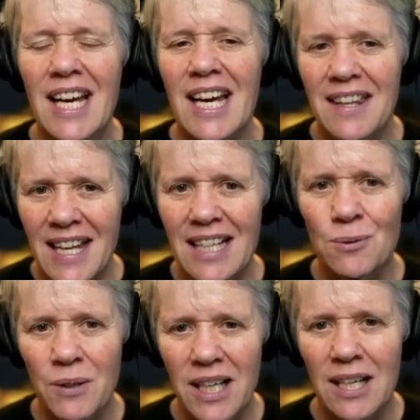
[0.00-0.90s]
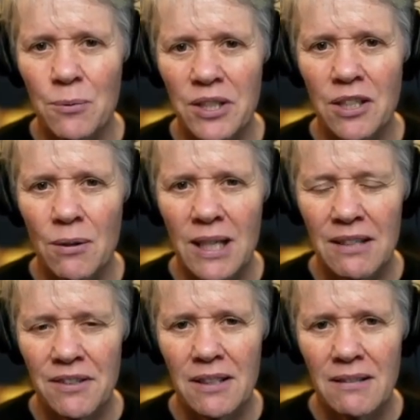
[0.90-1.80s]
And that's what I would go
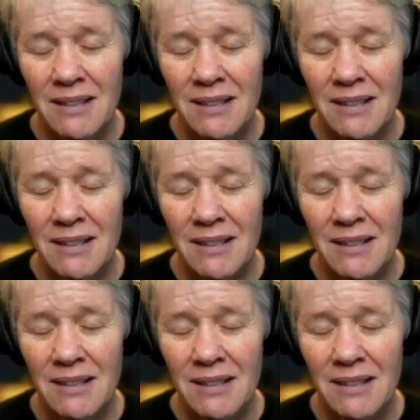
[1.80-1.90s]
after.